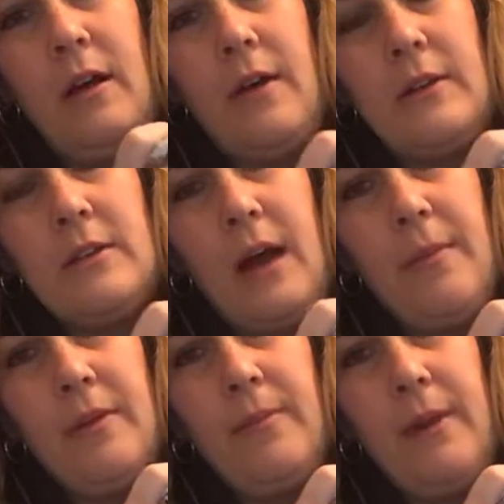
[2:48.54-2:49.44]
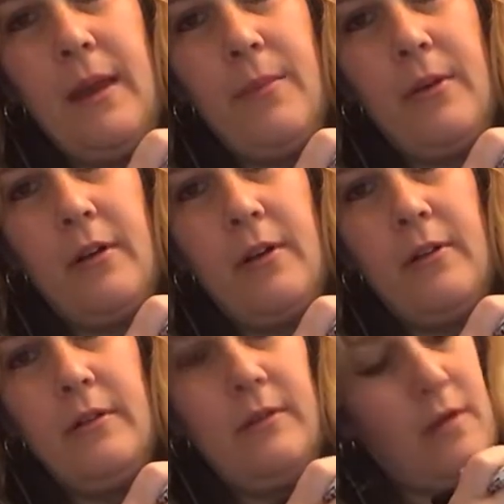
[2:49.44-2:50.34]
on the top of the paper,
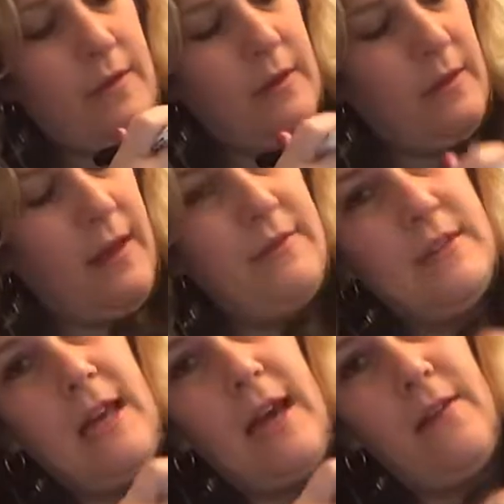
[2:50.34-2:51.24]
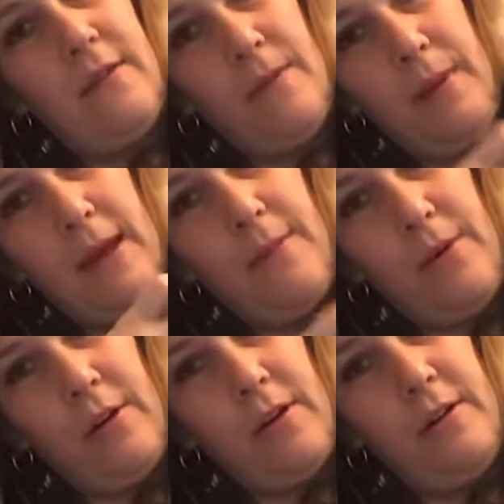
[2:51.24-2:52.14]
on the left side of the
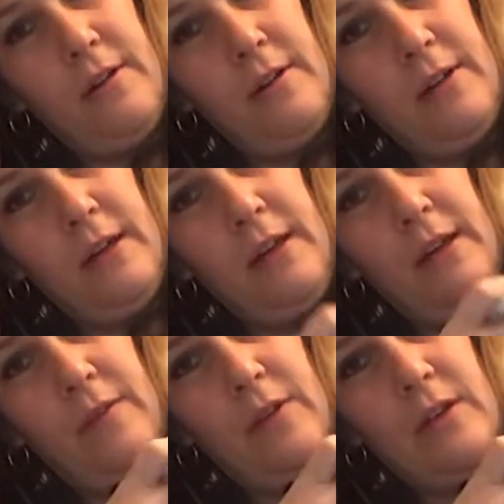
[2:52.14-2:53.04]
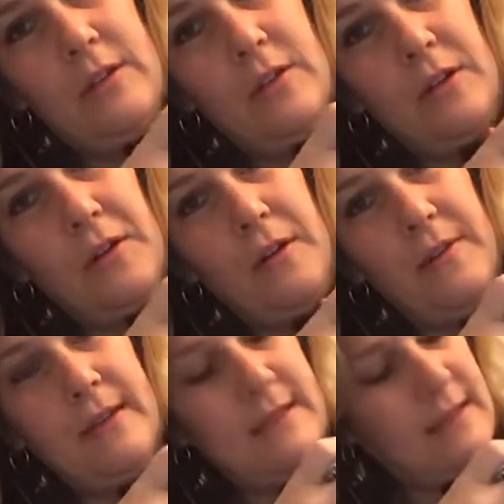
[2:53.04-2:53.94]
paper. If you can start on
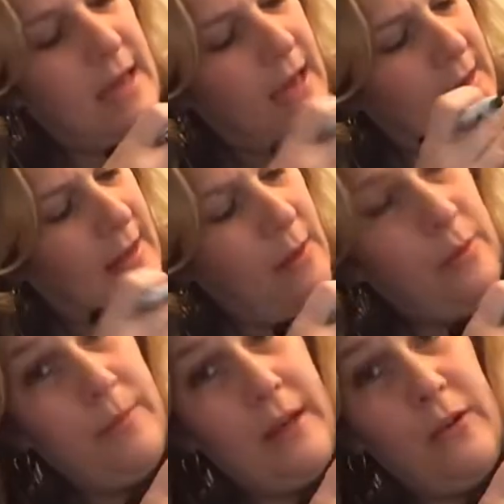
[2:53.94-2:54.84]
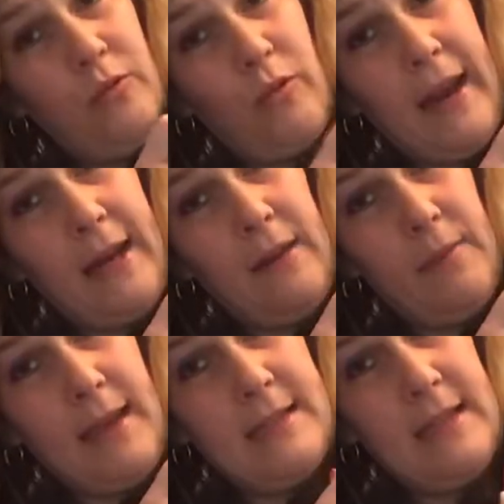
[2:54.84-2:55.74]
this side, that would be great. It
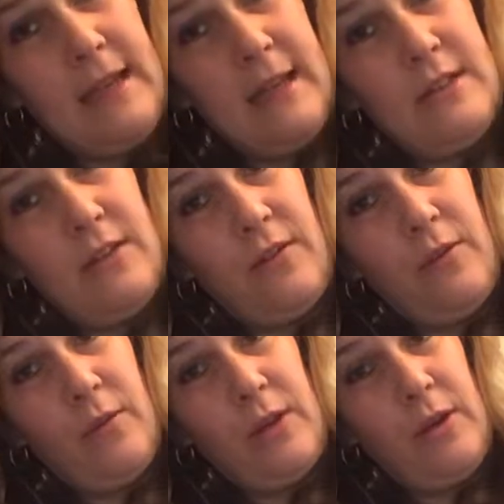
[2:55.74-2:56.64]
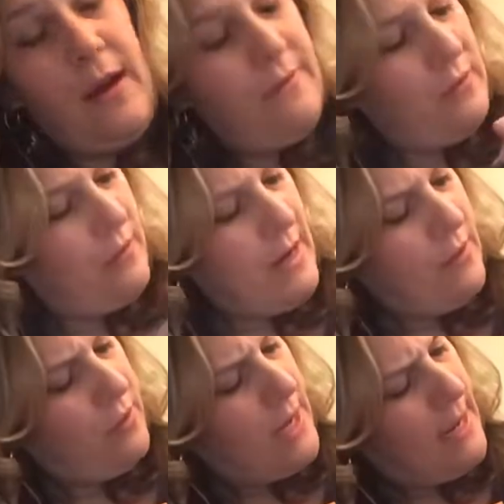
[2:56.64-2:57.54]
makes it easier for when you have to write
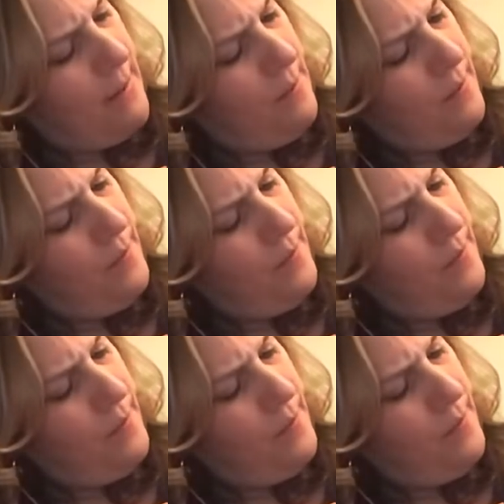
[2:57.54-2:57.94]
your name.